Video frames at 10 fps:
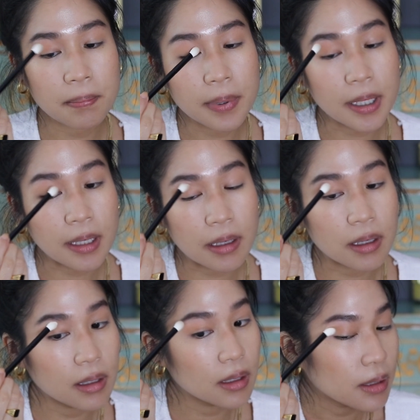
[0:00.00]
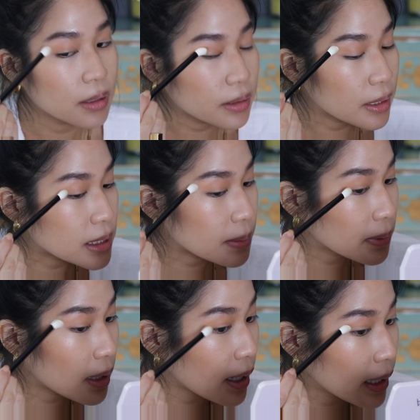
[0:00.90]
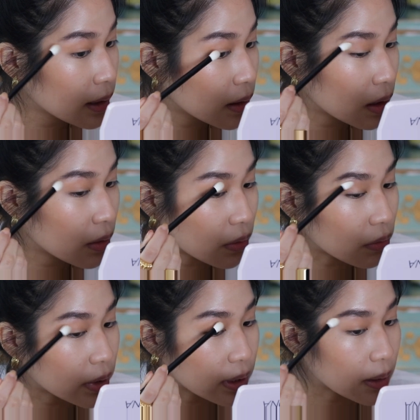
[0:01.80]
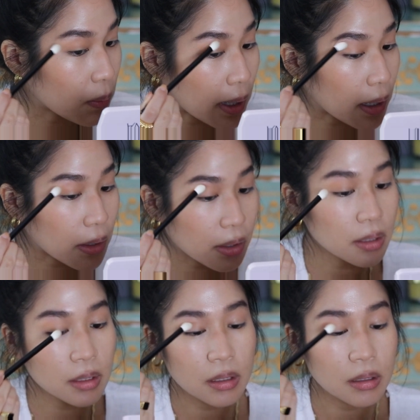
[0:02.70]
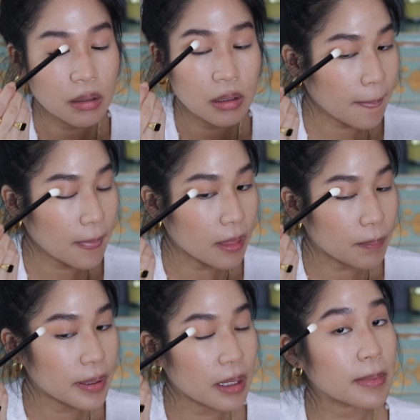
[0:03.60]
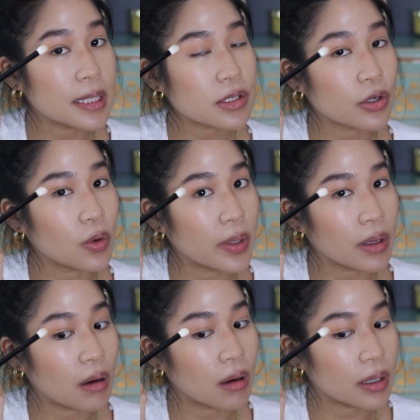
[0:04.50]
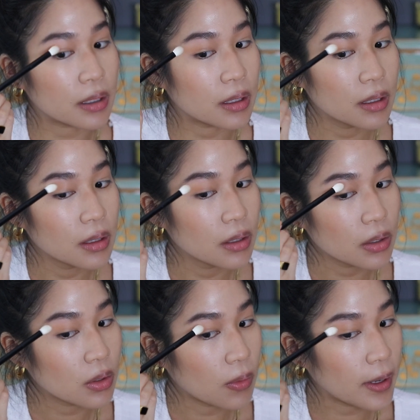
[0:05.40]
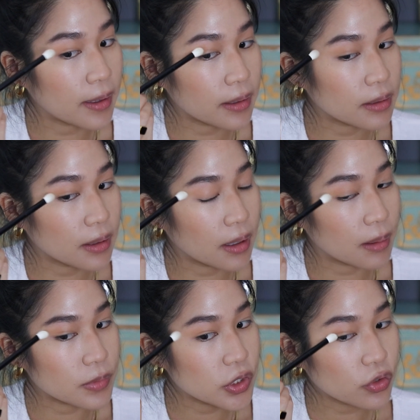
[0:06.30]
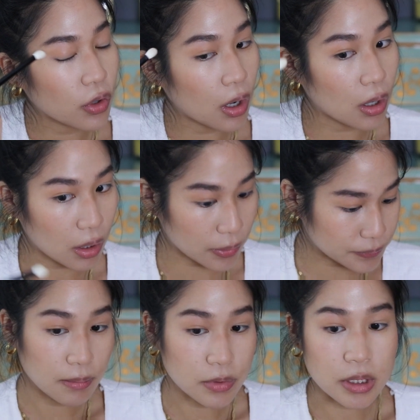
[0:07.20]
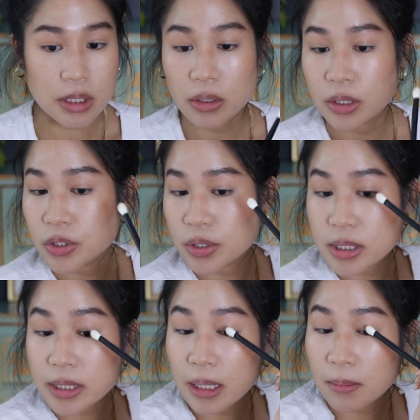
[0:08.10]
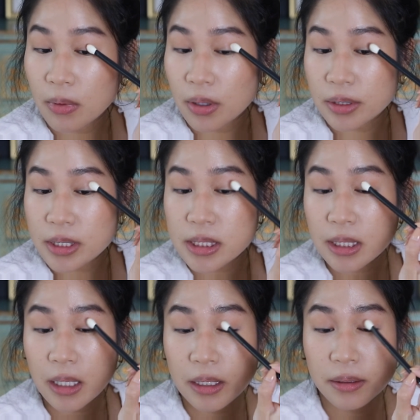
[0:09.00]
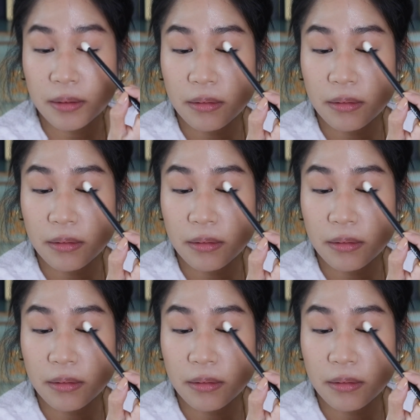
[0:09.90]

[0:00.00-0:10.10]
but it's applying really well. The pigments are going on quite strong. I'm just gonna do the same on this side.